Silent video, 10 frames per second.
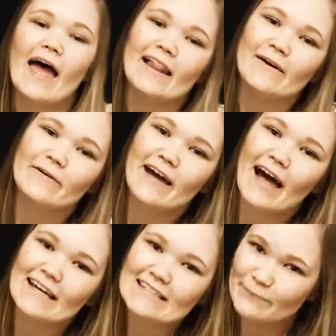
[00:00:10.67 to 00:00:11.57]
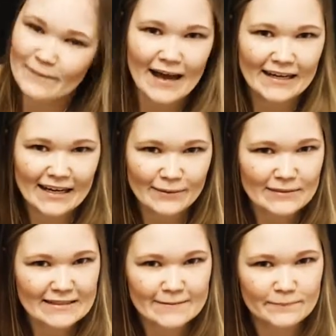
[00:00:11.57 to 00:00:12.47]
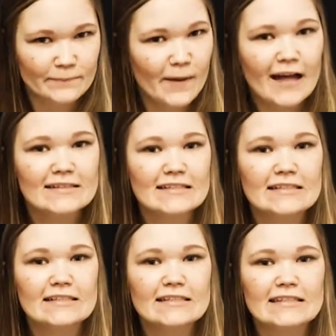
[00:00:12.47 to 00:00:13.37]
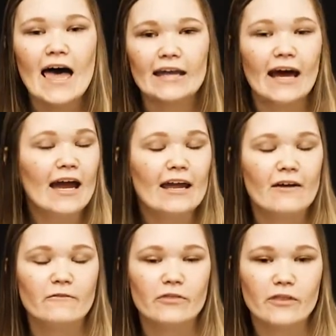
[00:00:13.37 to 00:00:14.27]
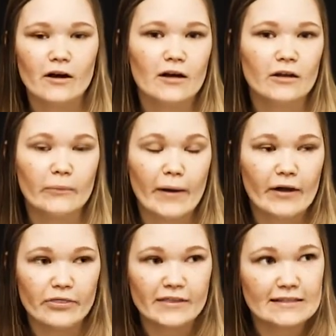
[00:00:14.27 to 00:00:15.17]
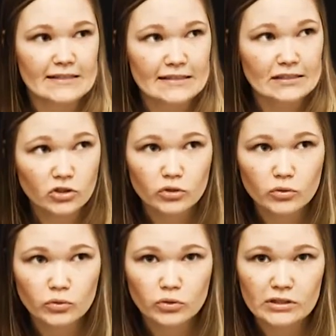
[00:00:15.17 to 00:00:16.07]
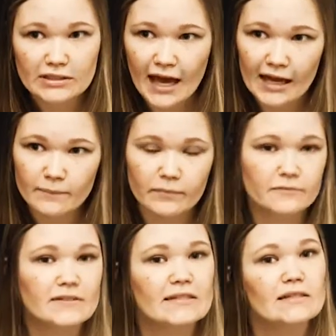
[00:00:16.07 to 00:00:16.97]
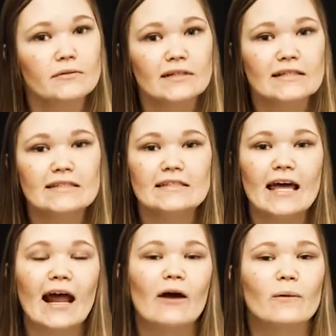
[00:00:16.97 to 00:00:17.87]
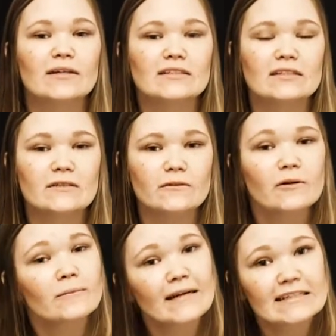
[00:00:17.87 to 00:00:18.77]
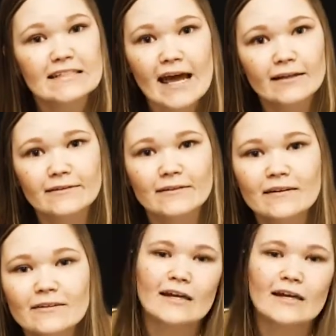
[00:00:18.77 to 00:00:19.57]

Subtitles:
Hello guys, my name is Mile6 and I have thought about this new type of series that I want to do on my channel.